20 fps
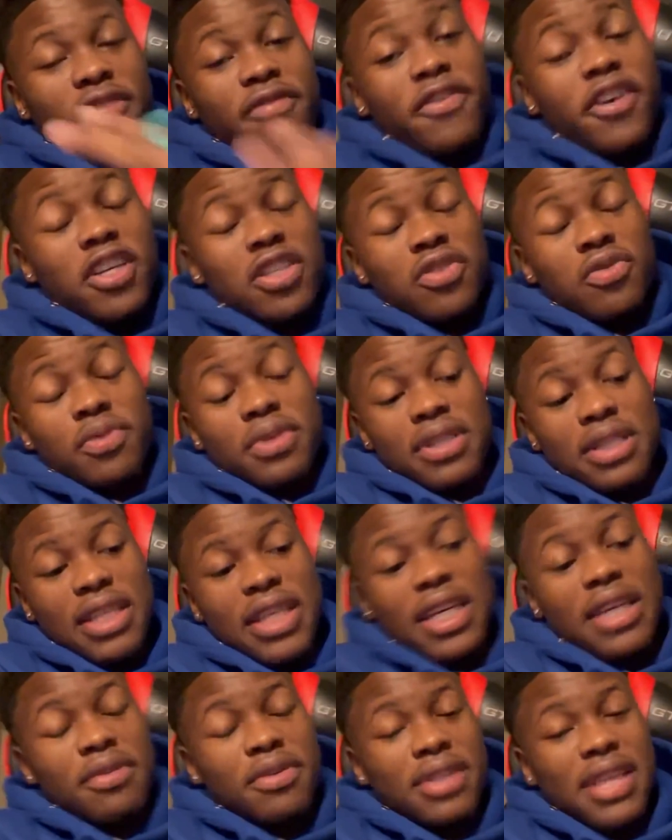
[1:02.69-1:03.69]
The first one was
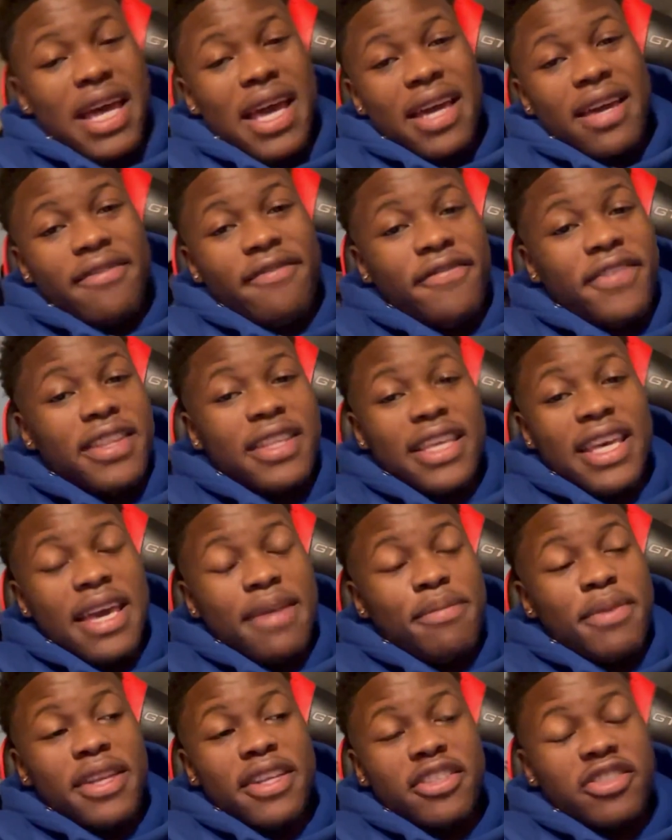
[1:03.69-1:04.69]
lit. It was like
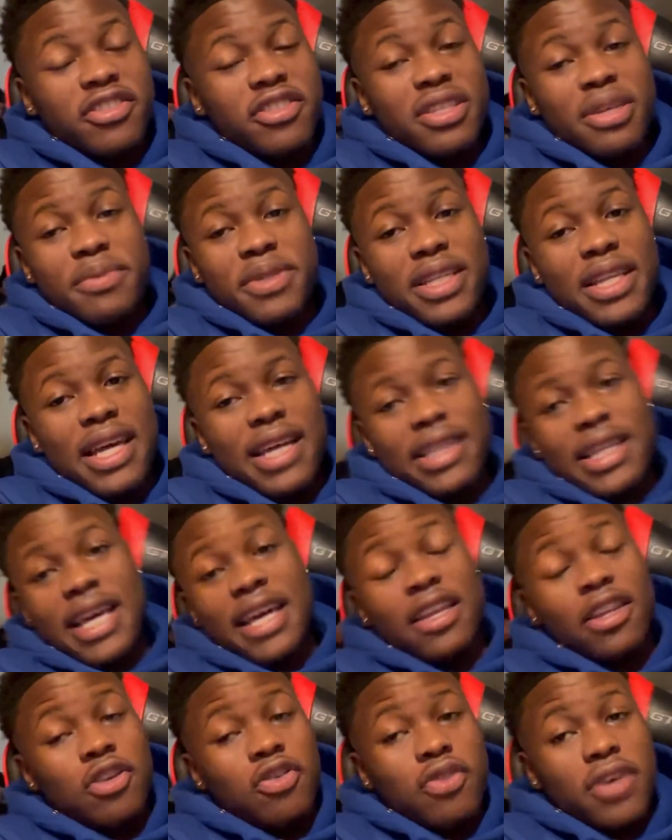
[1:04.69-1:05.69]
58 minutes or some shit like
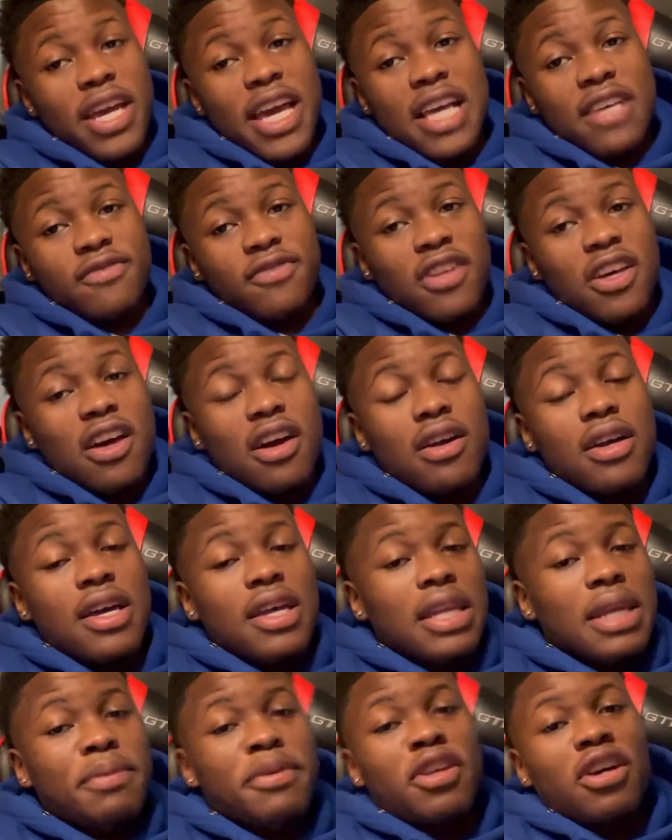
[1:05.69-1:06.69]
that, long-ass vlog.
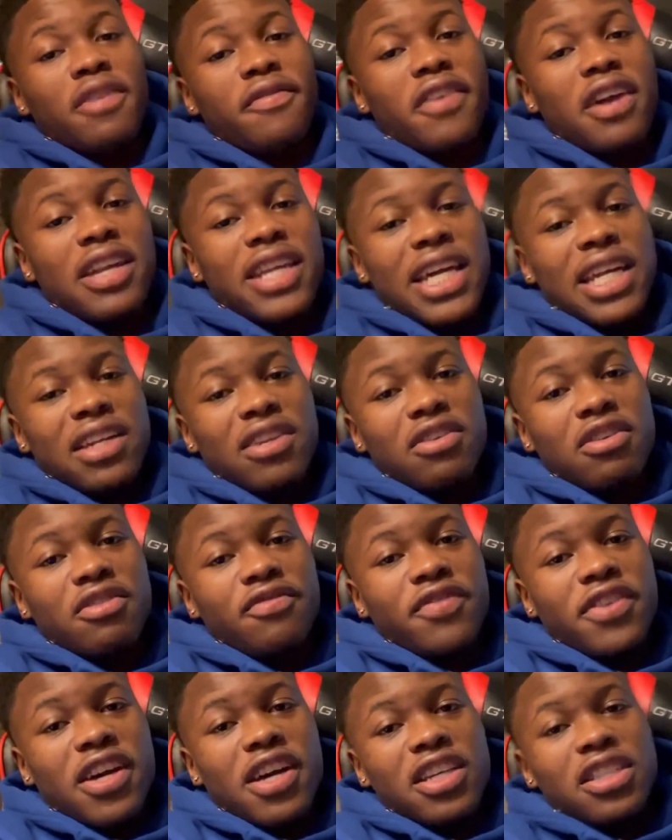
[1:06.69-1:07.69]
Let me know if y'all like the
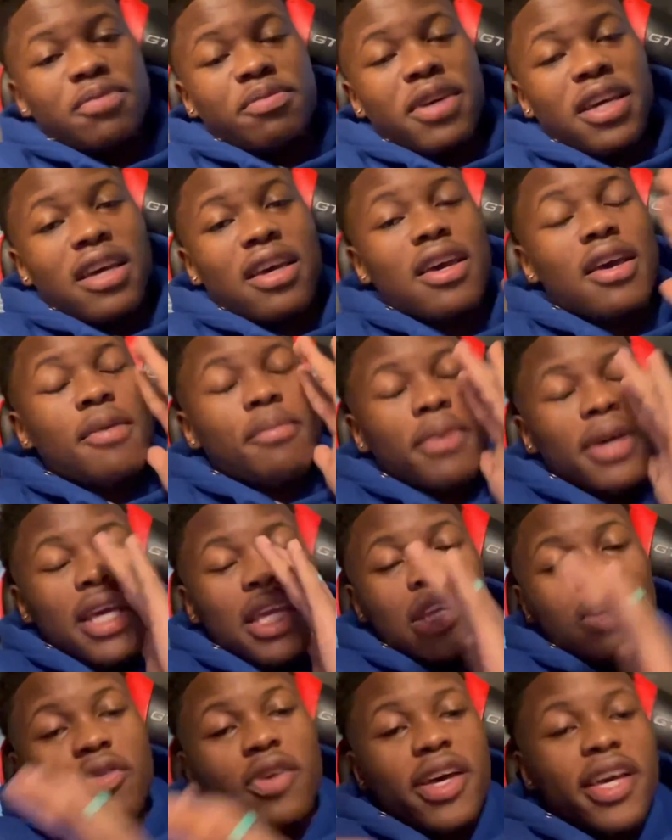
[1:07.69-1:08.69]
long vlogs, man. But
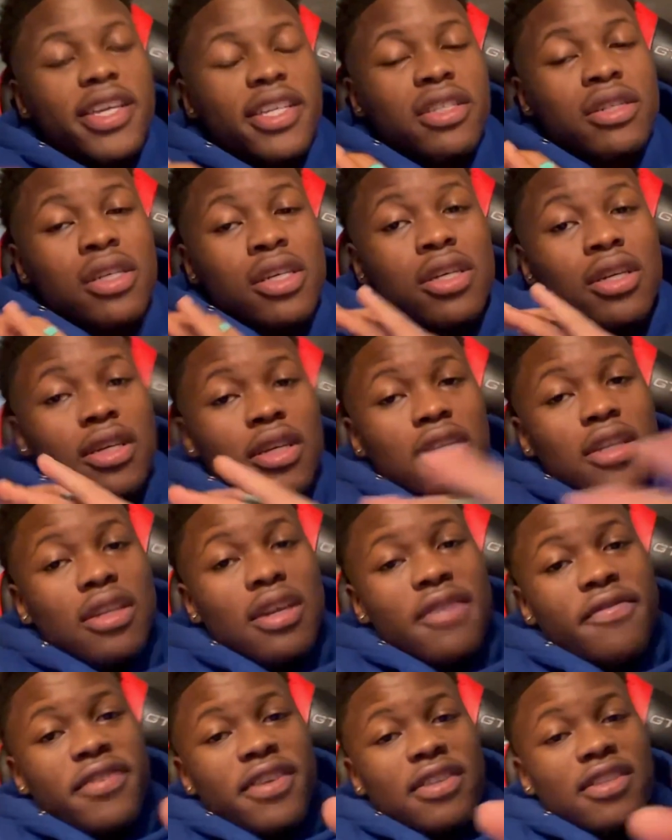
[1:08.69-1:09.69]
anyways,
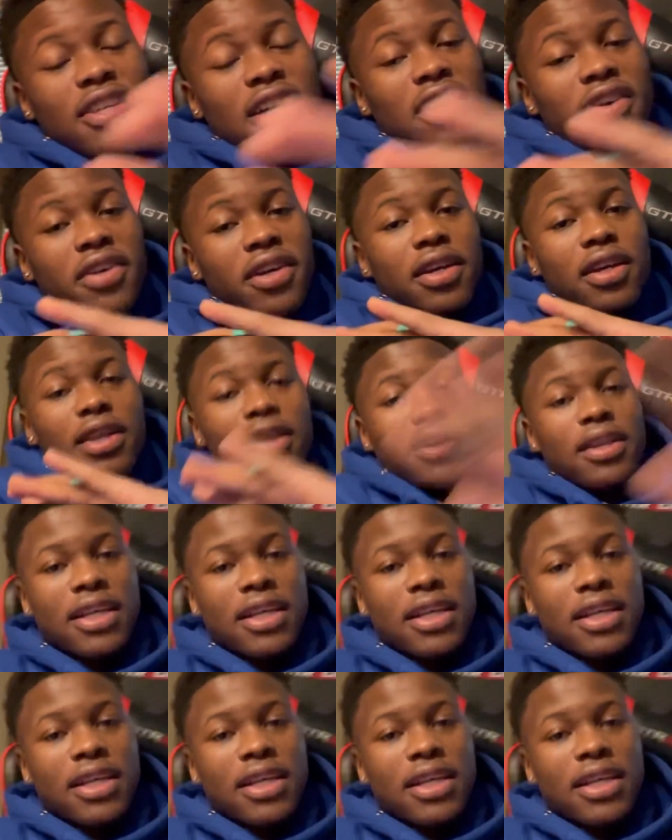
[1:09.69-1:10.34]
enough of the talking.